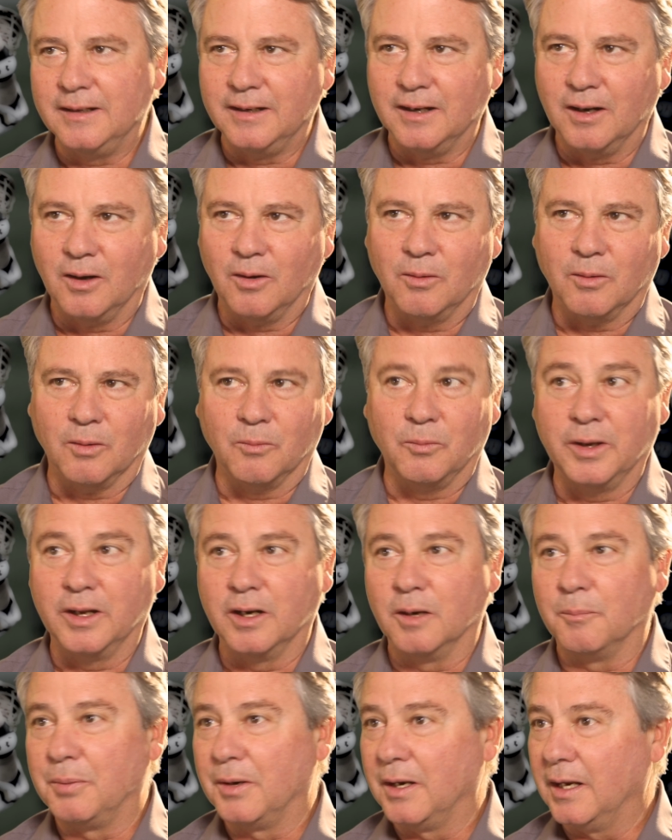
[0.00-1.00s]
You know, are we
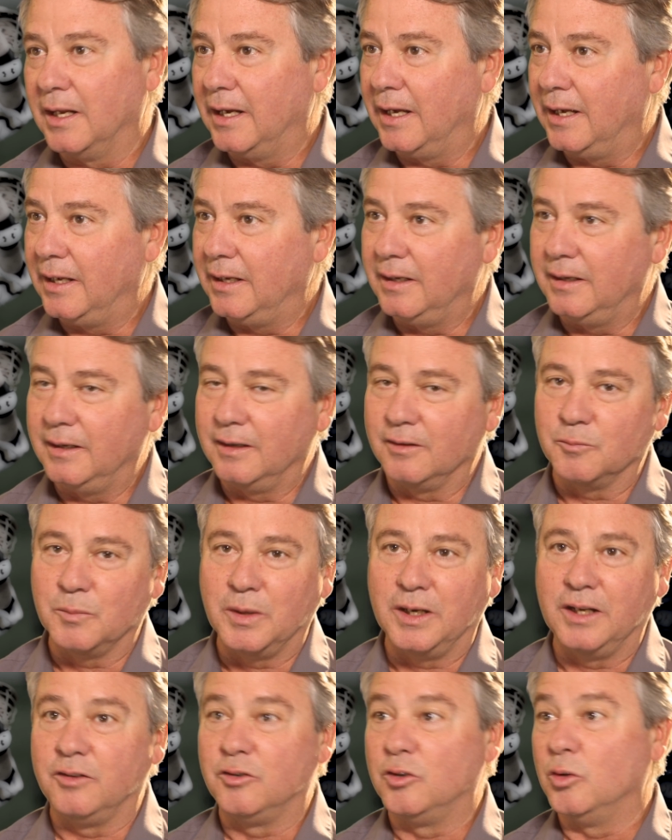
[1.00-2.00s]
going to play as
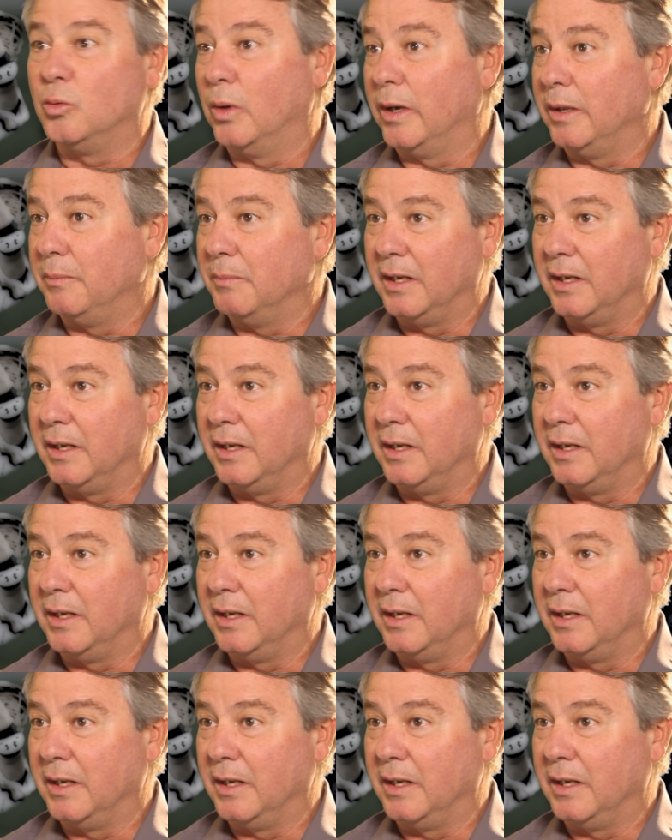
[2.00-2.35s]
many two-way